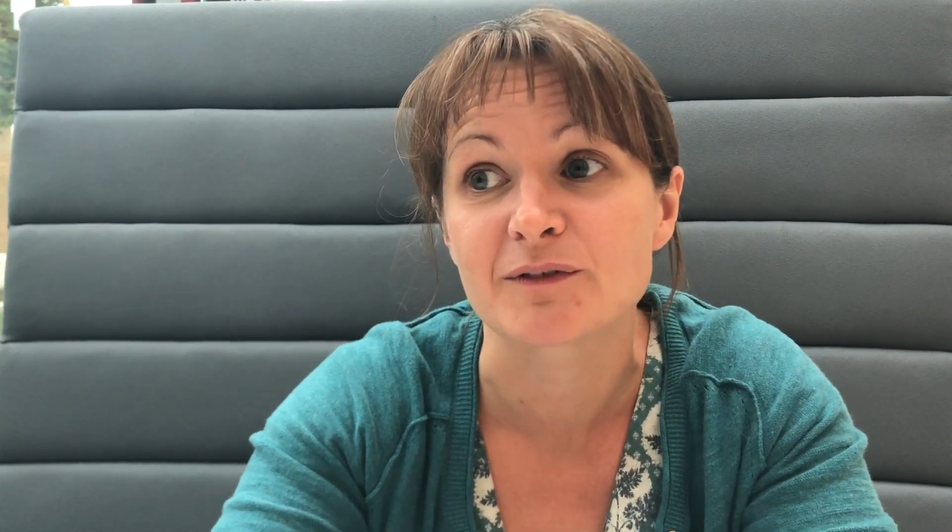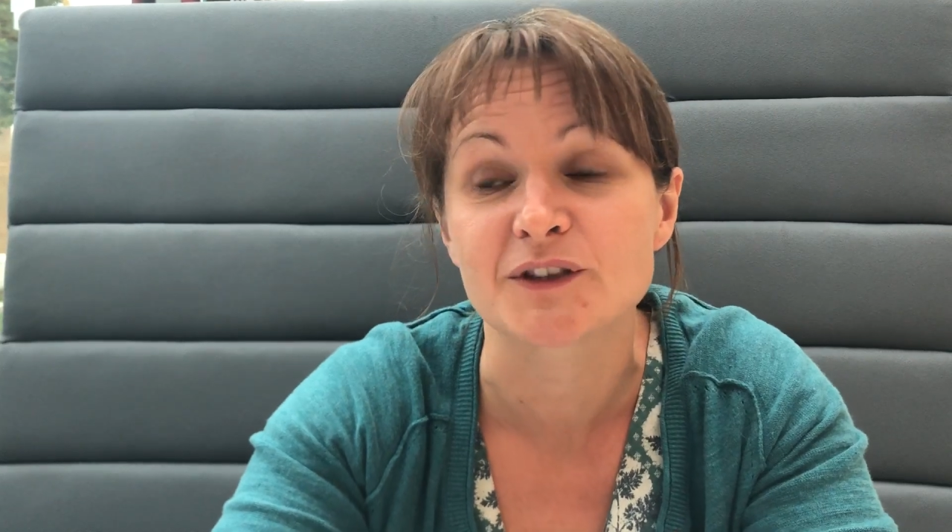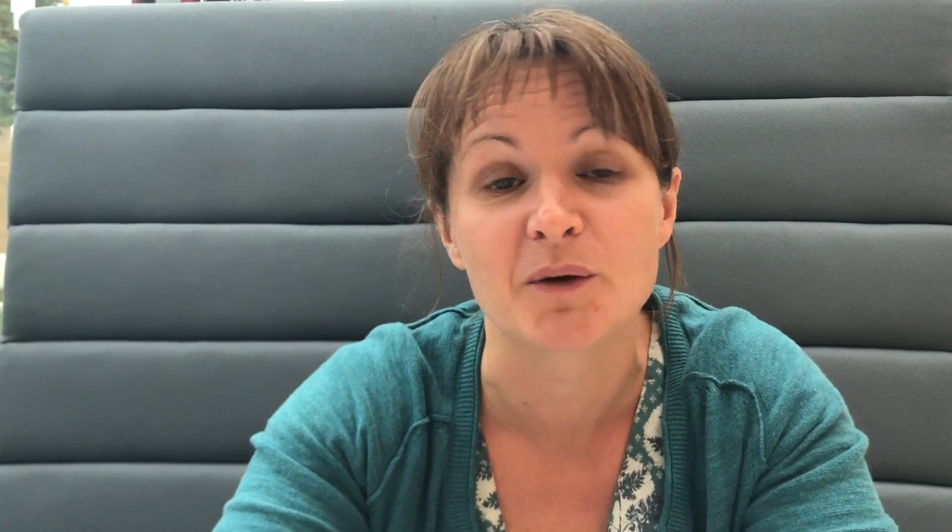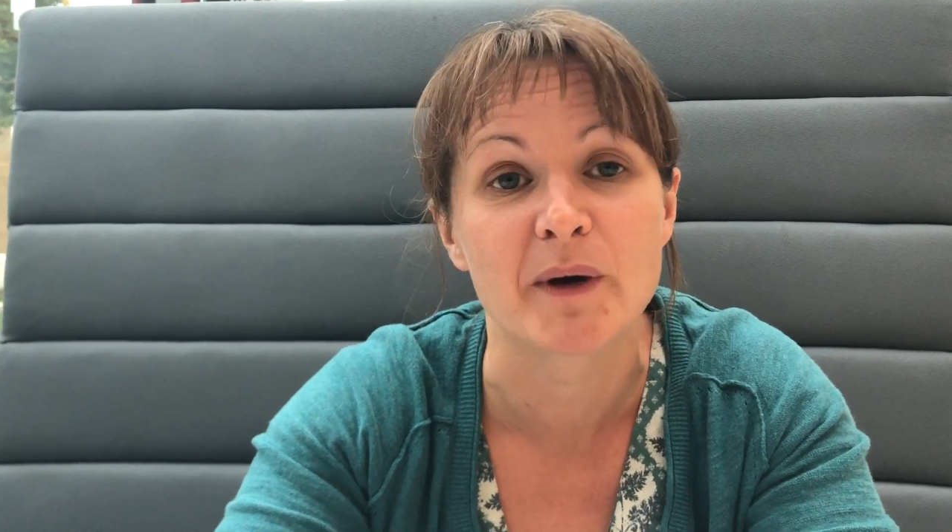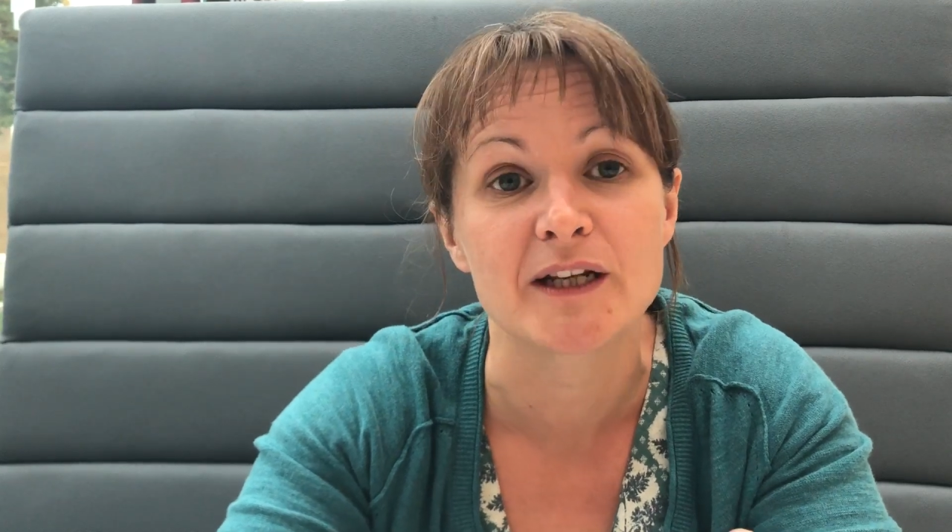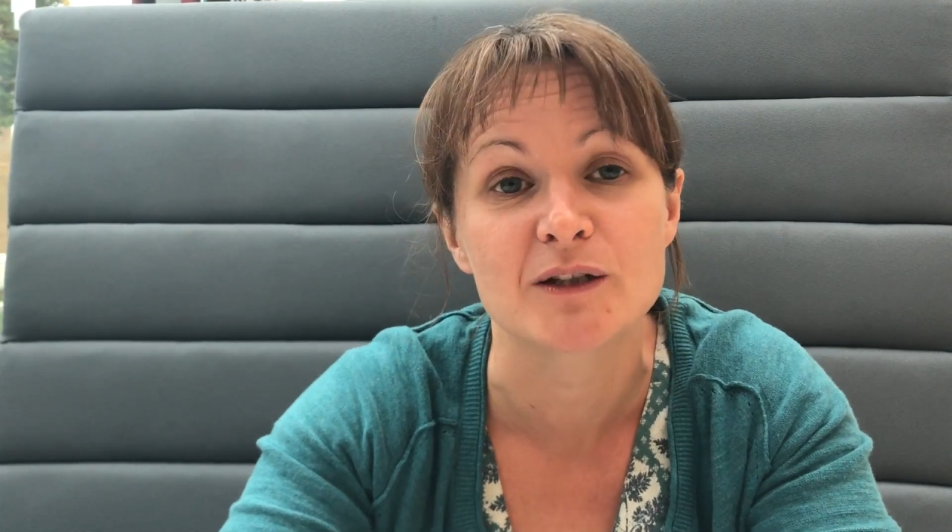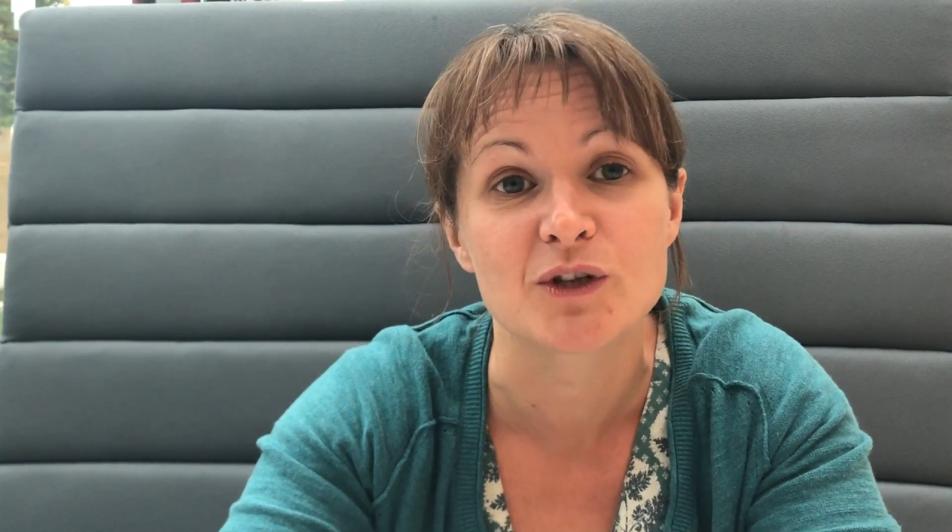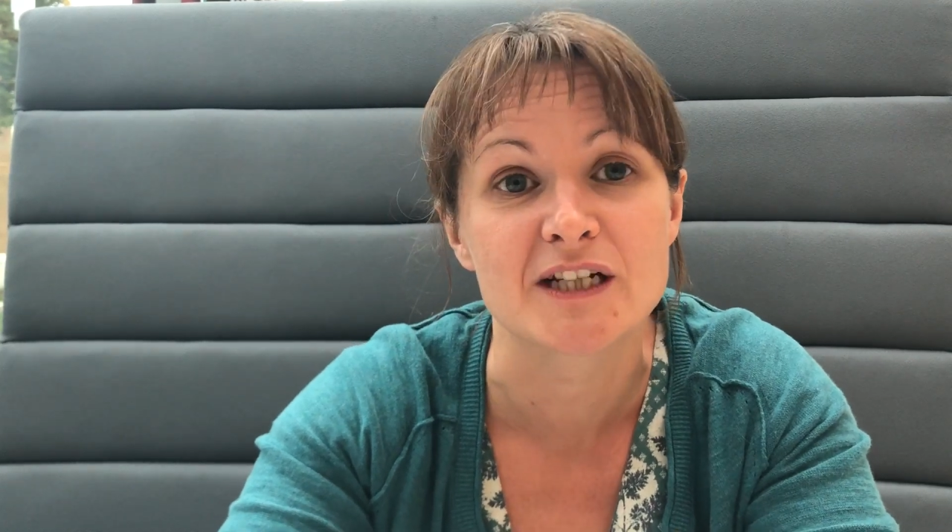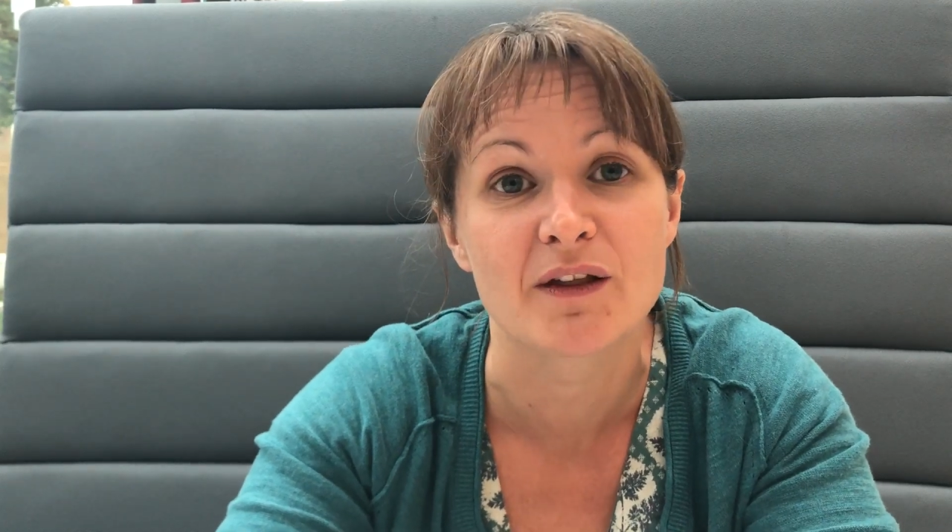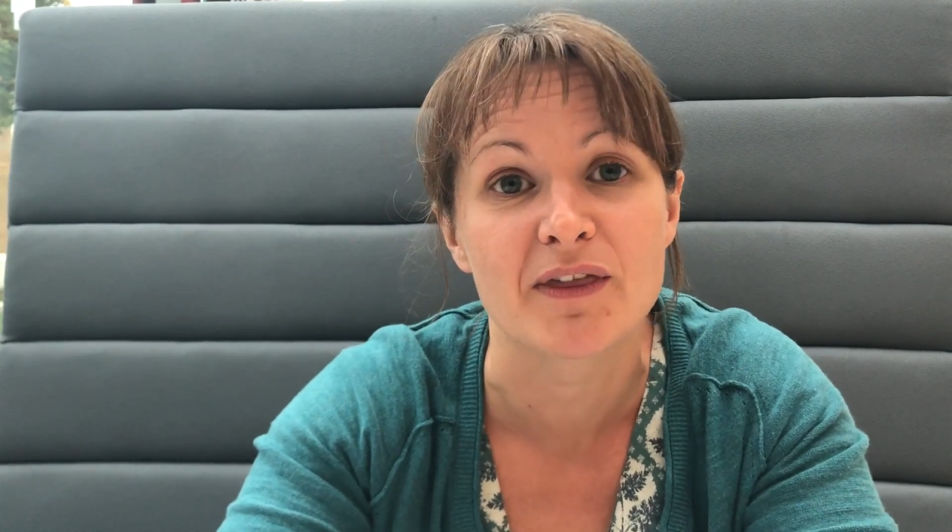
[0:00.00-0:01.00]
So my nutritional